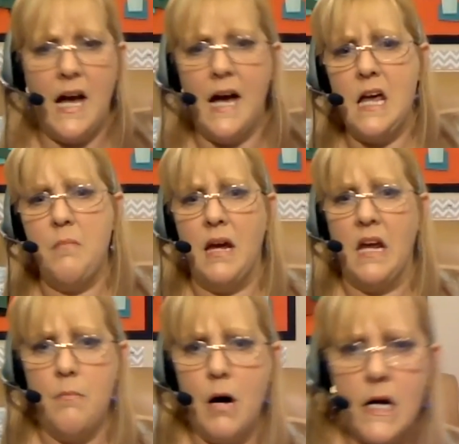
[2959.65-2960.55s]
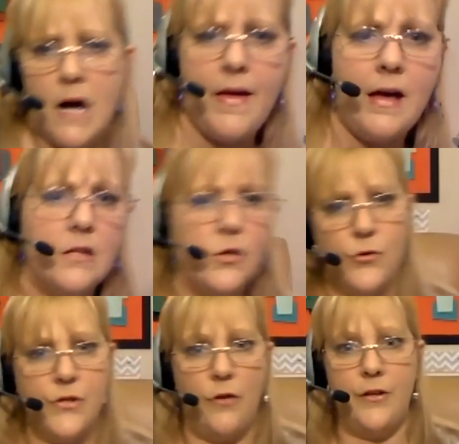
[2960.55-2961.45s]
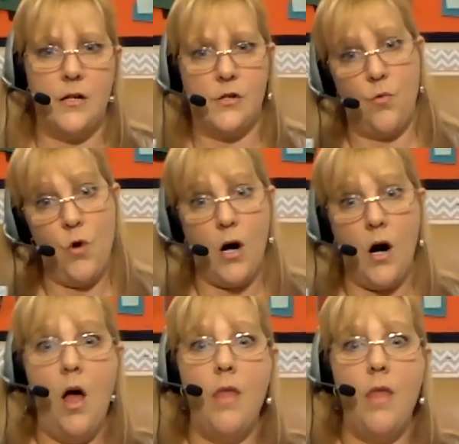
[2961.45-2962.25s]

I can't make any money on that. This wholesale thing doesn't work.